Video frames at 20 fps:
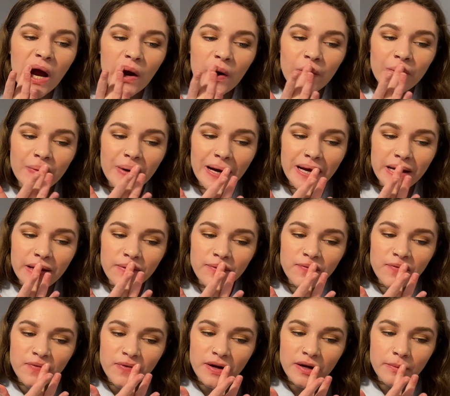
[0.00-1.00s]
right in
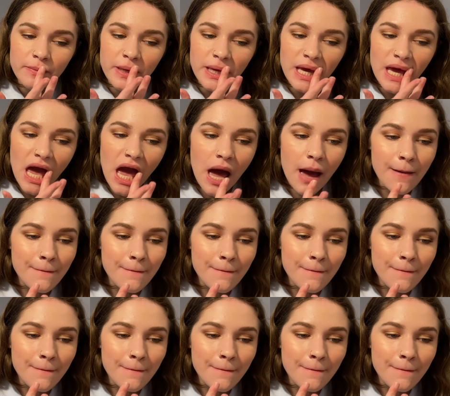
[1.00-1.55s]
front of me.